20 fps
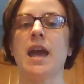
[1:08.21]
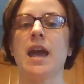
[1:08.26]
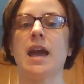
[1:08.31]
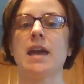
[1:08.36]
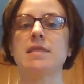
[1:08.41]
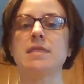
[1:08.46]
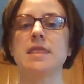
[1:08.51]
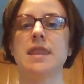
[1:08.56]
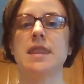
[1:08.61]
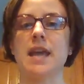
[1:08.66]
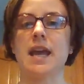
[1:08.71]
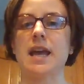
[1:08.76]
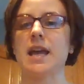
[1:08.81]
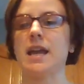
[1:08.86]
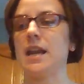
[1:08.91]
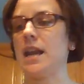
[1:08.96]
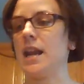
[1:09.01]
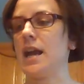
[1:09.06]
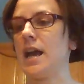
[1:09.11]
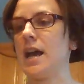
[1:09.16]
and
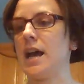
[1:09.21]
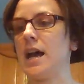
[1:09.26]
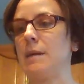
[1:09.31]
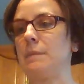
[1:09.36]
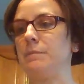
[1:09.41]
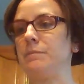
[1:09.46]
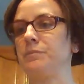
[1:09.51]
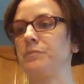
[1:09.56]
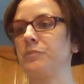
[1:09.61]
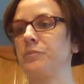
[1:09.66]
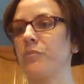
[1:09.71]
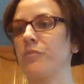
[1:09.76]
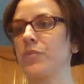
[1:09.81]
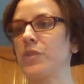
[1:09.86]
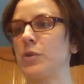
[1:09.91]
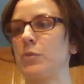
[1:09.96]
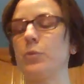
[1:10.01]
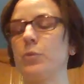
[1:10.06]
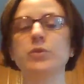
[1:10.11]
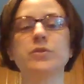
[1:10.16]
then
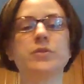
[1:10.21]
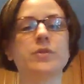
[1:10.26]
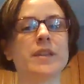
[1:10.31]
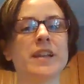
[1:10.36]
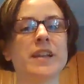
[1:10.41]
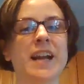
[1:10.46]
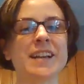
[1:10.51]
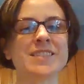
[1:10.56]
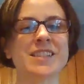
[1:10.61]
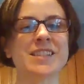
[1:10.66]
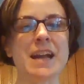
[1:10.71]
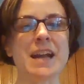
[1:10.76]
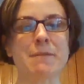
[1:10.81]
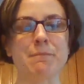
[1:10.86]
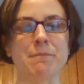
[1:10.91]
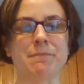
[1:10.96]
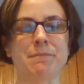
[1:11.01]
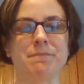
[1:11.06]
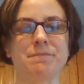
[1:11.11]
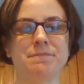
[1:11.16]
we'll do the next
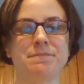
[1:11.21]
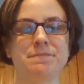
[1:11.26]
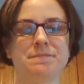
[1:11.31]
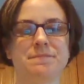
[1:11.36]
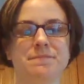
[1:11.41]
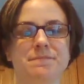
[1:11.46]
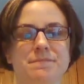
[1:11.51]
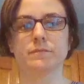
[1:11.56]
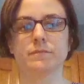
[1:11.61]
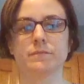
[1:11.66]
step.